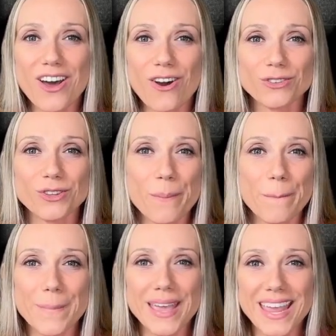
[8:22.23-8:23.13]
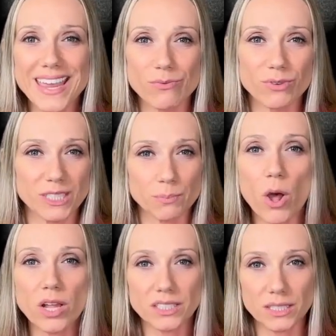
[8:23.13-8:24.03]
of the main
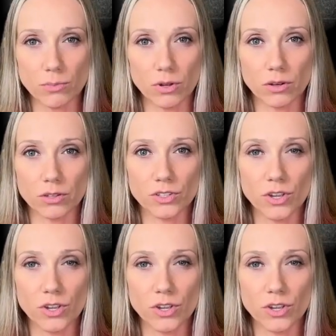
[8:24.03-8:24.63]
responsibles